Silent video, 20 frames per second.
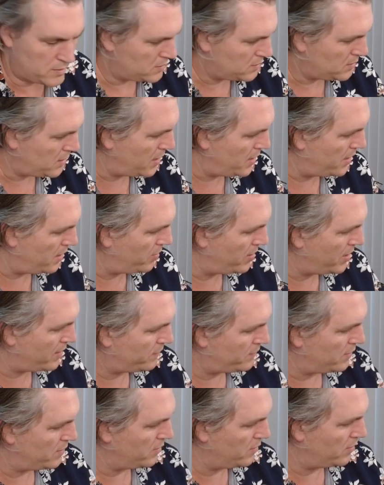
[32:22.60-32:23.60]
Oh no, we have
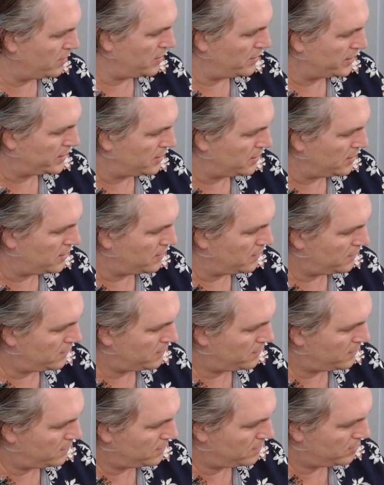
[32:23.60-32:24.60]
to do it like
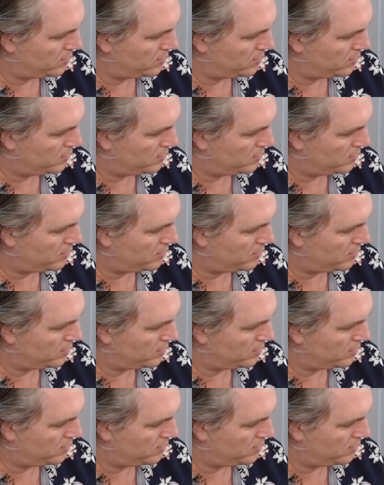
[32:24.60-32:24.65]
this.